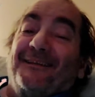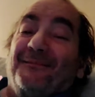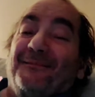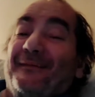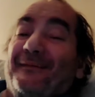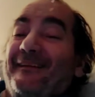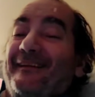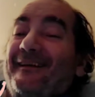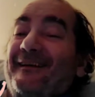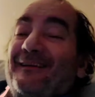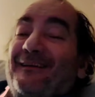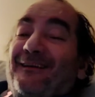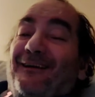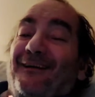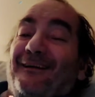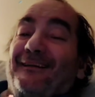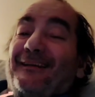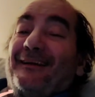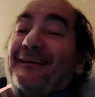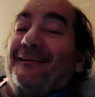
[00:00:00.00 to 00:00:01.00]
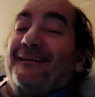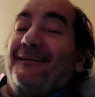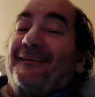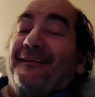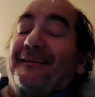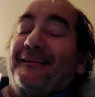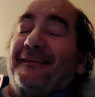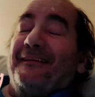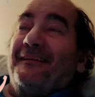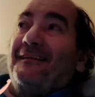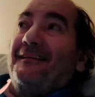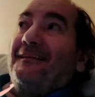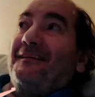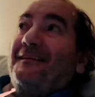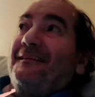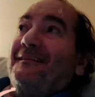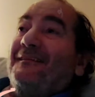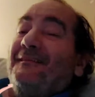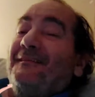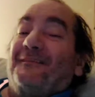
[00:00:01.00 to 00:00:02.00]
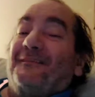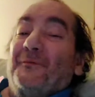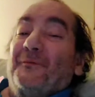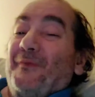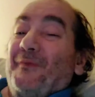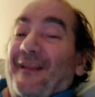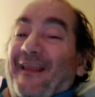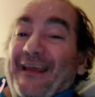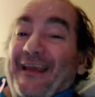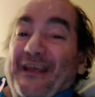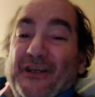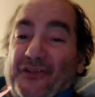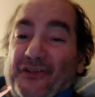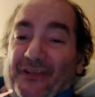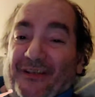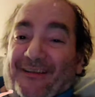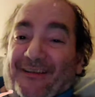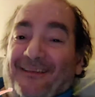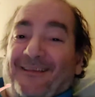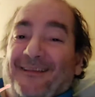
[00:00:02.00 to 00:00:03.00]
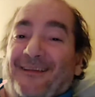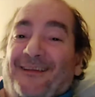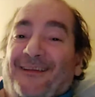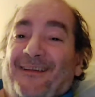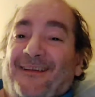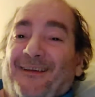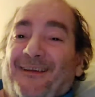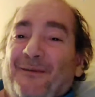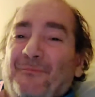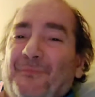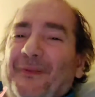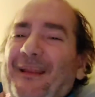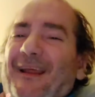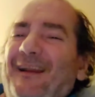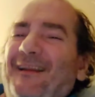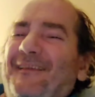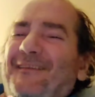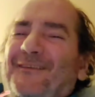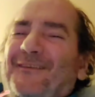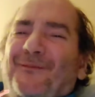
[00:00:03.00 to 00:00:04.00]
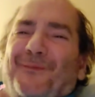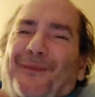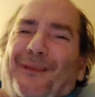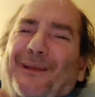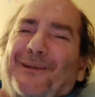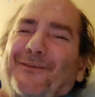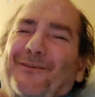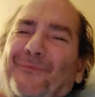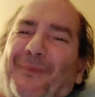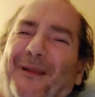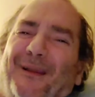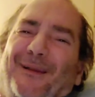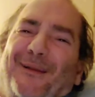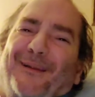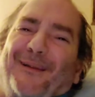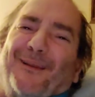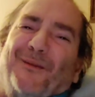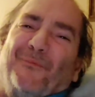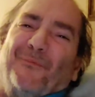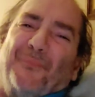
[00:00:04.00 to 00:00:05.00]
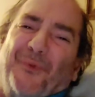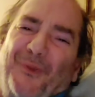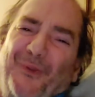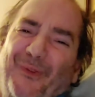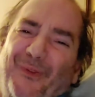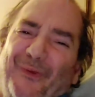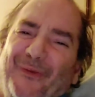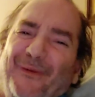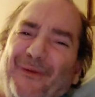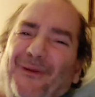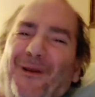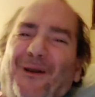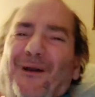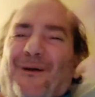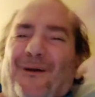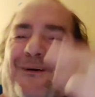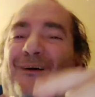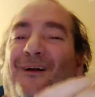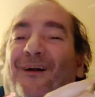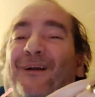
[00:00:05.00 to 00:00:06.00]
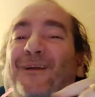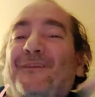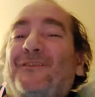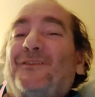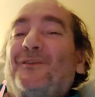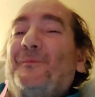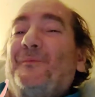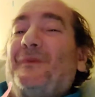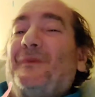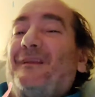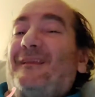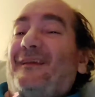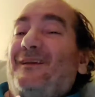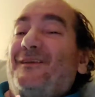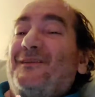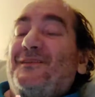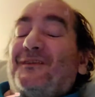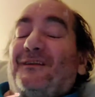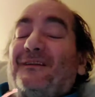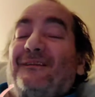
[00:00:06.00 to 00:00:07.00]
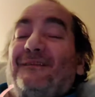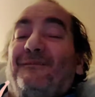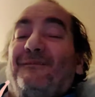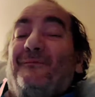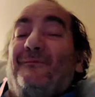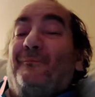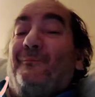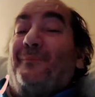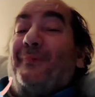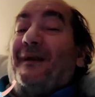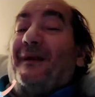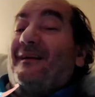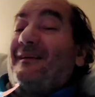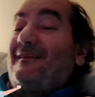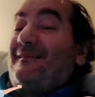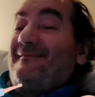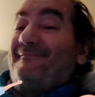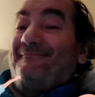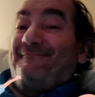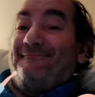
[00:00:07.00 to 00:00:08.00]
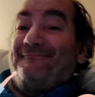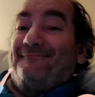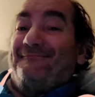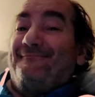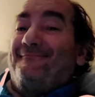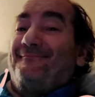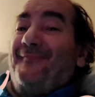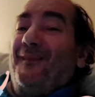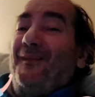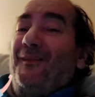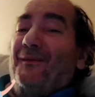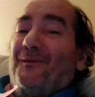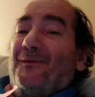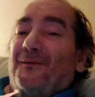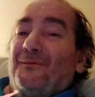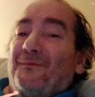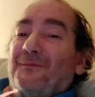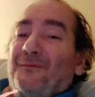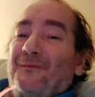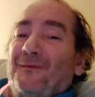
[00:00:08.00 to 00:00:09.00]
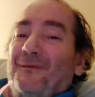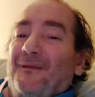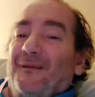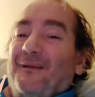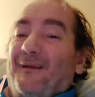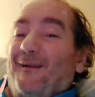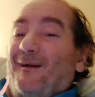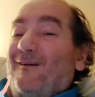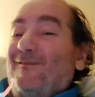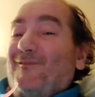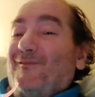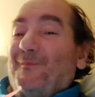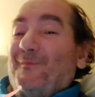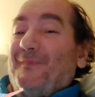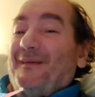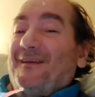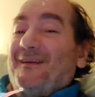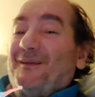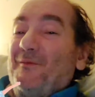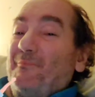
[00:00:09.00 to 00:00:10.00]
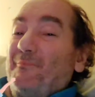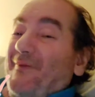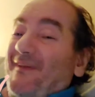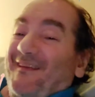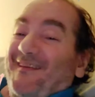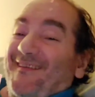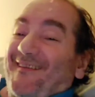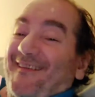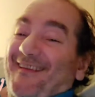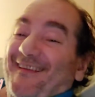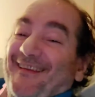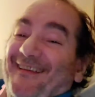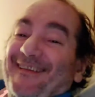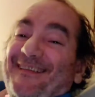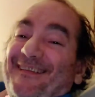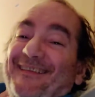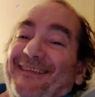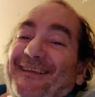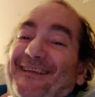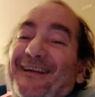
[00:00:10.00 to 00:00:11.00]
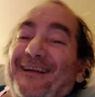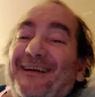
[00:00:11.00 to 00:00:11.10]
what do they call that? A simulation. But not a simulation by a computer, no. Simulation by, government, business,